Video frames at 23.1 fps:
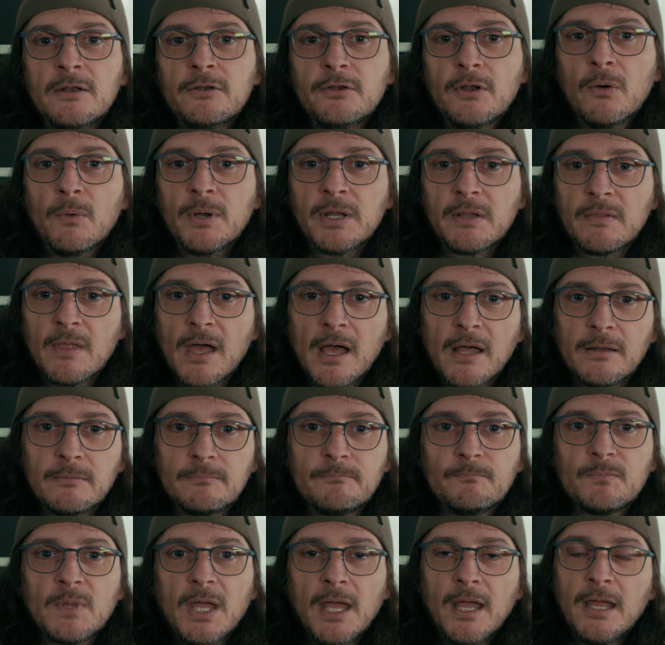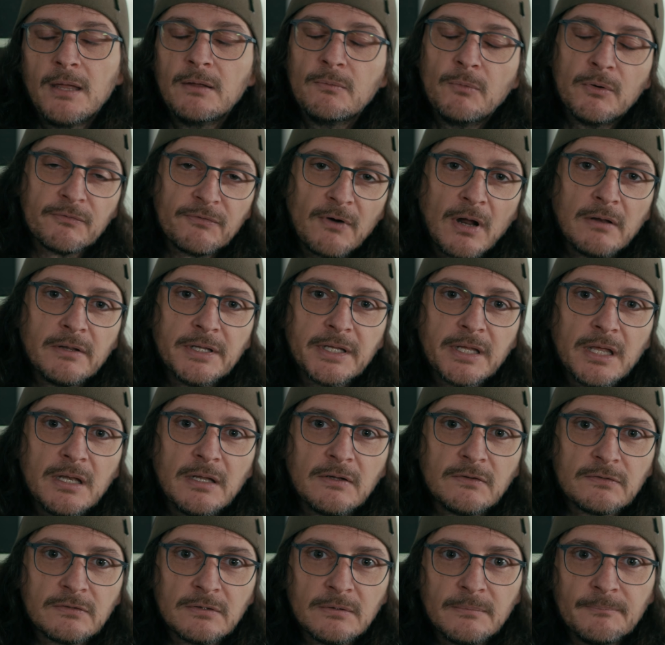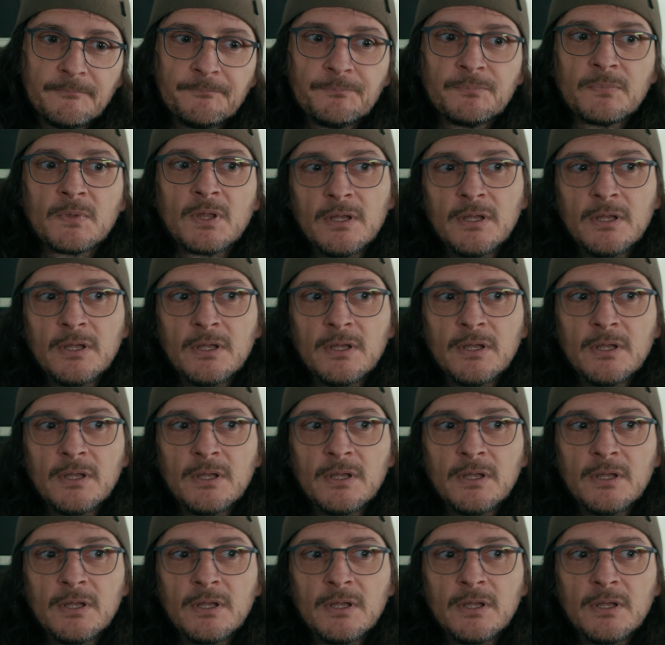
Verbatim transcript: knowing that, hey, we're finally getting some